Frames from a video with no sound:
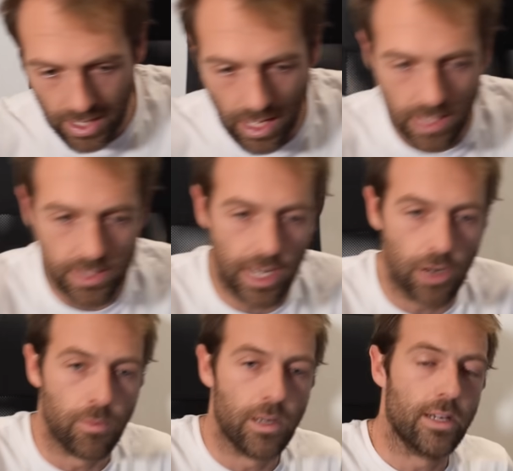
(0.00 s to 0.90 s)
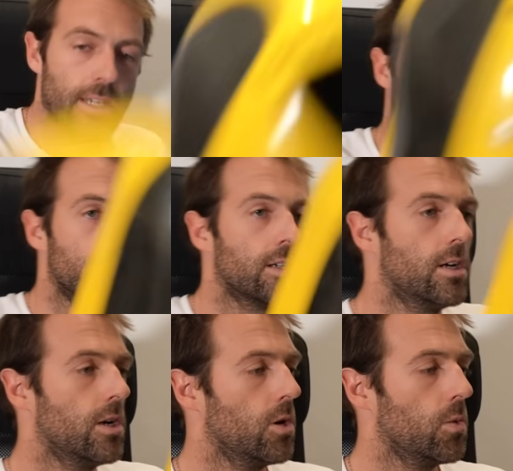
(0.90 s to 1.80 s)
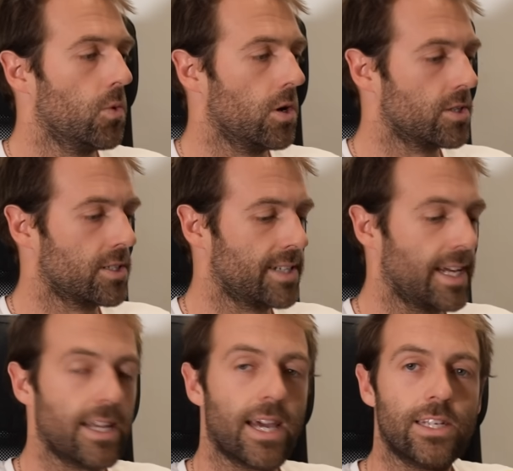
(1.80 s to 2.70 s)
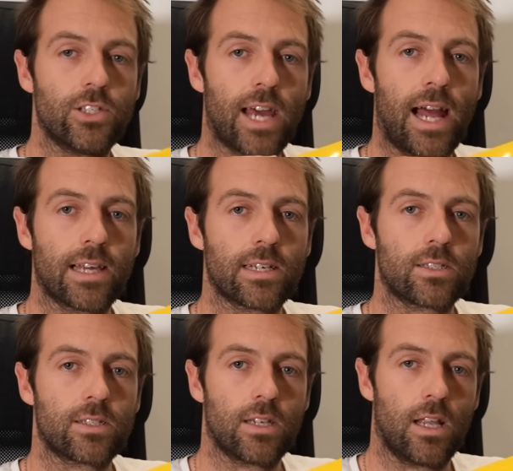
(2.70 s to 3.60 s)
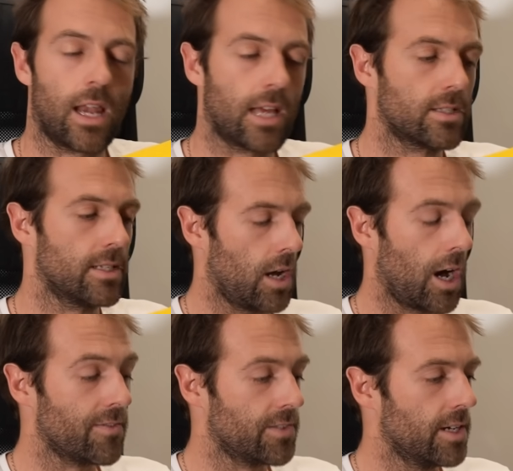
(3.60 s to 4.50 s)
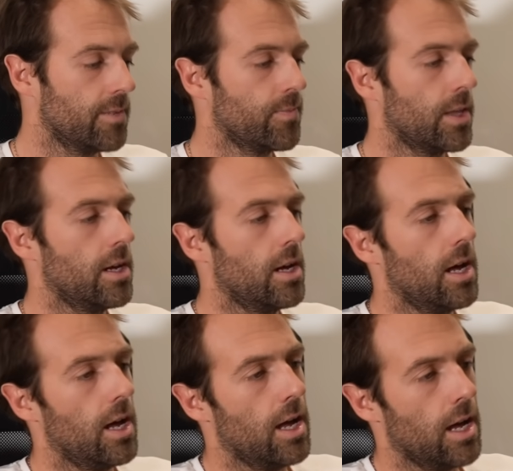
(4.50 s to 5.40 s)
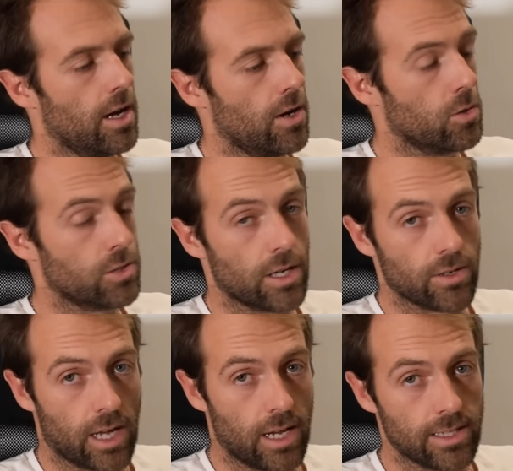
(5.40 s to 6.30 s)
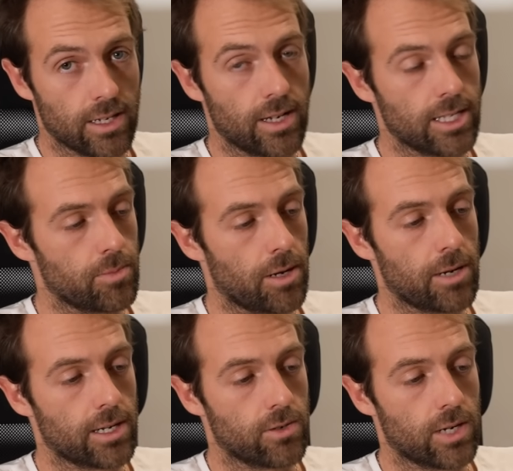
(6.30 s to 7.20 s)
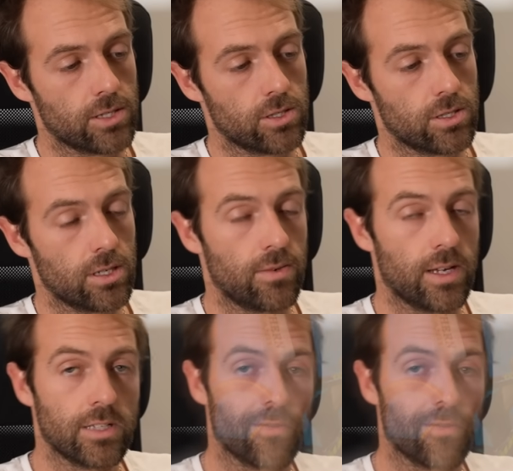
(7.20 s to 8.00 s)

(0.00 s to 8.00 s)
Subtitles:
last helmet is what teenage Alex lusted after. Also kindly donated by Michael Hutchinson. Here's